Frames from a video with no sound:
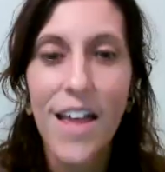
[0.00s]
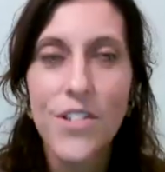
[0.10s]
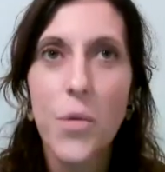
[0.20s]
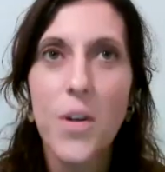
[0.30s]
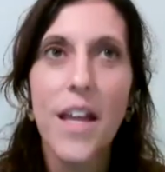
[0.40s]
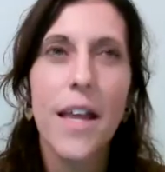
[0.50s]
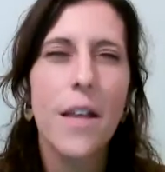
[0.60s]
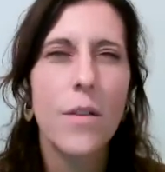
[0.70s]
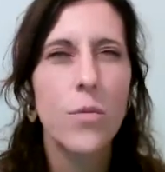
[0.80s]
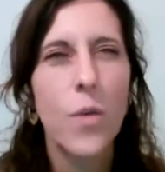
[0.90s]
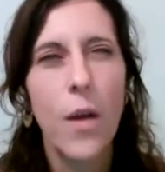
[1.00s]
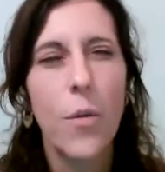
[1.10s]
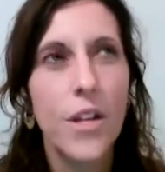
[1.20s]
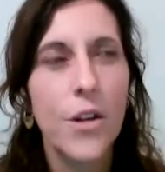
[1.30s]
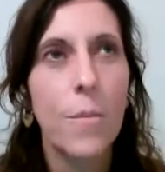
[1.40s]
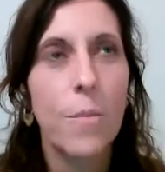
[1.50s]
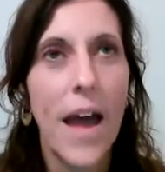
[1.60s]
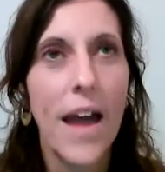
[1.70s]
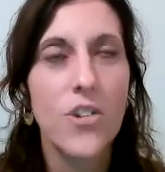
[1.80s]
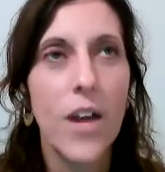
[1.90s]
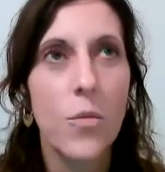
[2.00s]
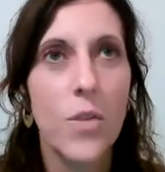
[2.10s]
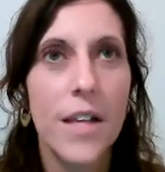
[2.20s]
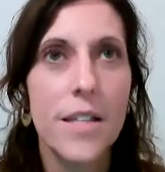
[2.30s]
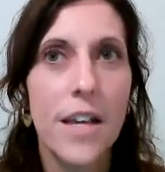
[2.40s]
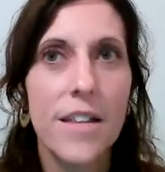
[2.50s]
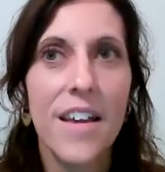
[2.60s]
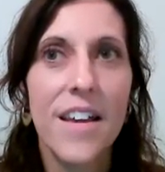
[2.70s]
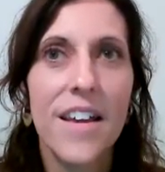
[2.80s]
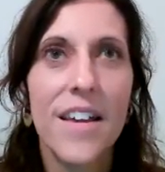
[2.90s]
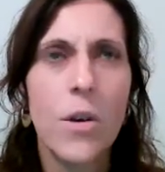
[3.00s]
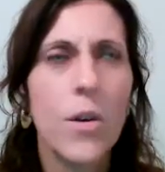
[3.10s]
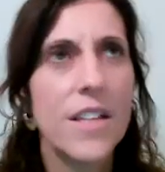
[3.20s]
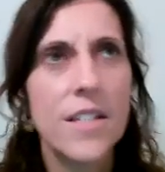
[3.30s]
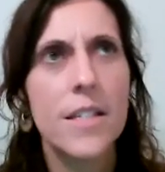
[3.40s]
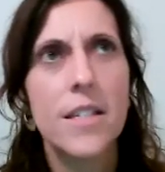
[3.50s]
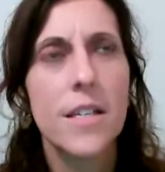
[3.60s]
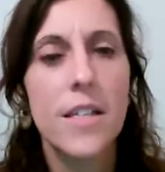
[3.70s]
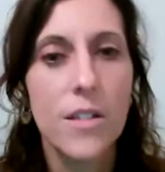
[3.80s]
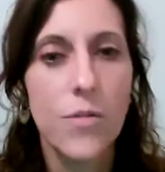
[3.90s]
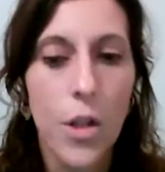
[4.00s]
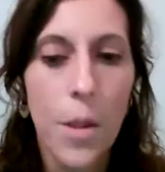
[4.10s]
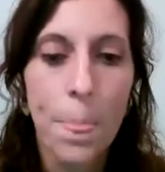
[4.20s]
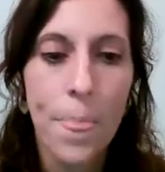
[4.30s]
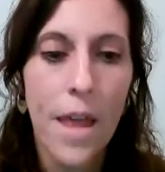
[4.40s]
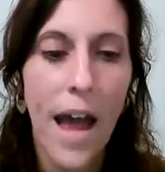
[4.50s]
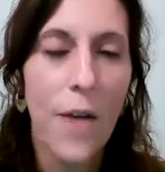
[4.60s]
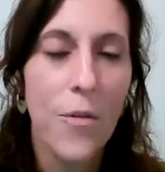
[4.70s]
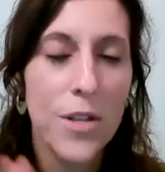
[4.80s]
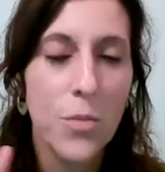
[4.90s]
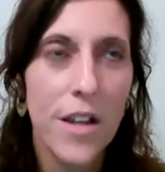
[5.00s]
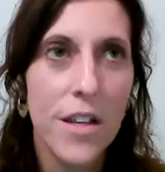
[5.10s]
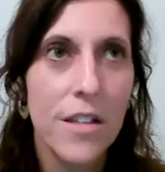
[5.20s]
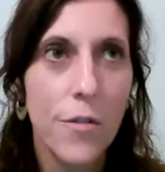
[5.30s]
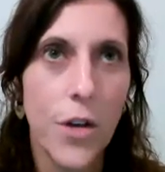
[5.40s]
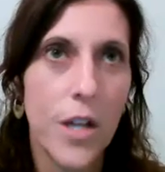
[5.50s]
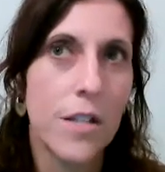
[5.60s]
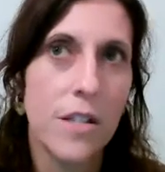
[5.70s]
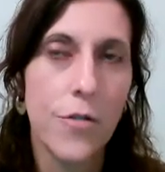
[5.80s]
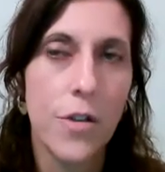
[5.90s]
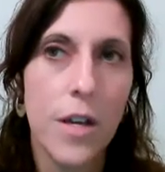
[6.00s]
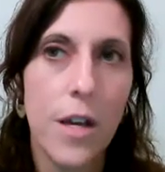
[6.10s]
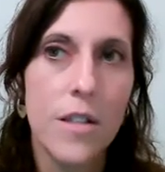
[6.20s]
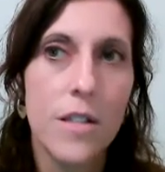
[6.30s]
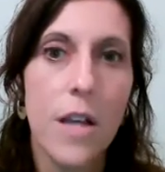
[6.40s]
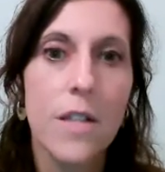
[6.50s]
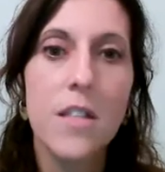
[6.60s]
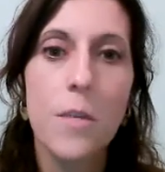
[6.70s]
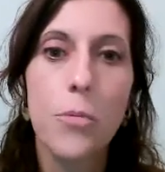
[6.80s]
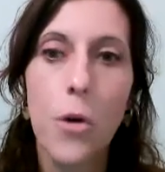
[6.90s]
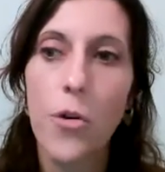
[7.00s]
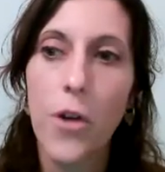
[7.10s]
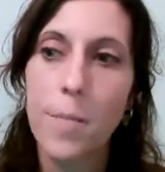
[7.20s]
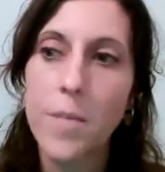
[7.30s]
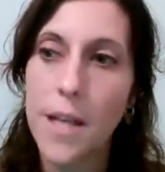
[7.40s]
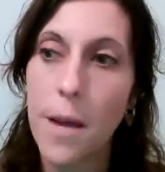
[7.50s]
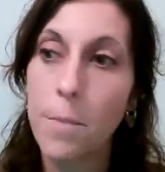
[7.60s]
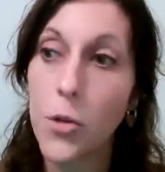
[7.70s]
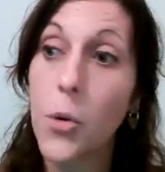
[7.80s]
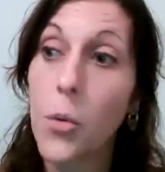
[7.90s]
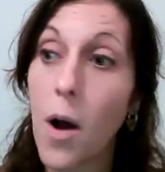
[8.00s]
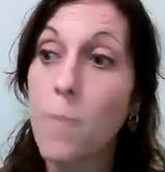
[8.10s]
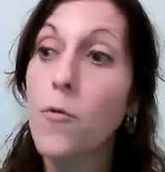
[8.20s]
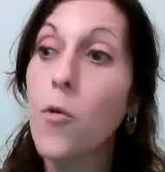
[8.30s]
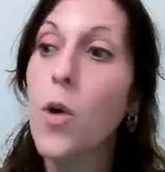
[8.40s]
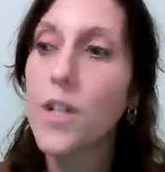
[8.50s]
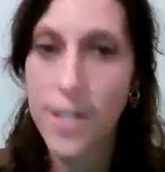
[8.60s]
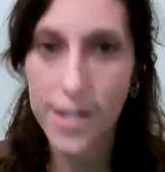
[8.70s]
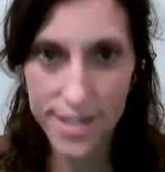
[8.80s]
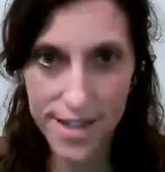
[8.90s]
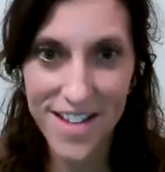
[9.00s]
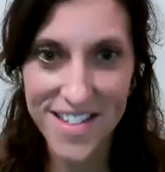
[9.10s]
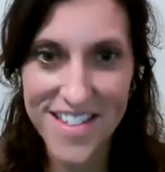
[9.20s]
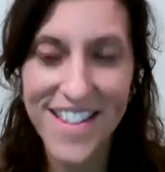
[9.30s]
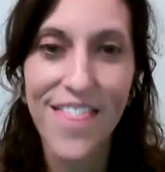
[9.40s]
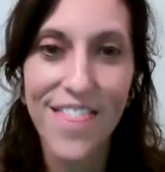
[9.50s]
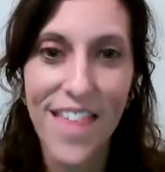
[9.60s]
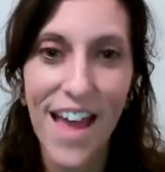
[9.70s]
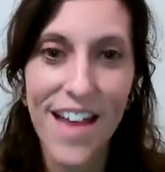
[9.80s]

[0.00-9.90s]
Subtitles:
And so I want to go backtrack when I said, is it successful? I was wanting to phrase it differently. Does the program set you up for success? And